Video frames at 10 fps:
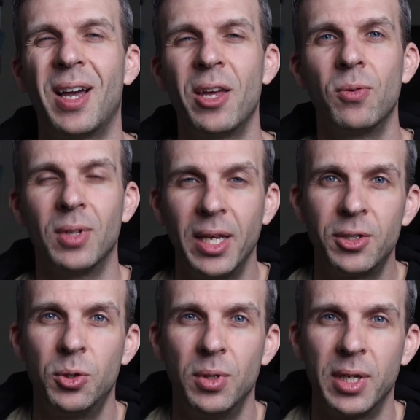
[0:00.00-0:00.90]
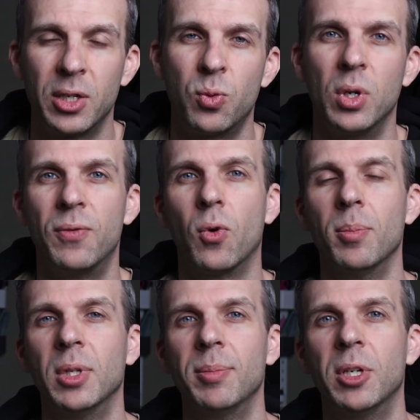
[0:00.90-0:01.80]
I don't like shooting at 24
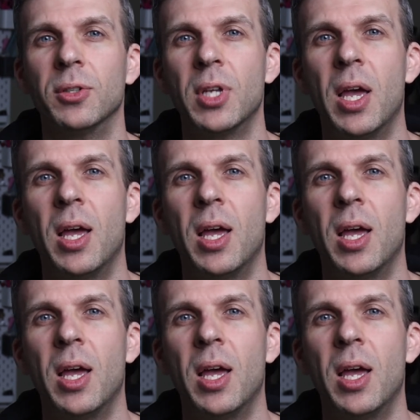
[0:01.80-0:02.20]
millimeters.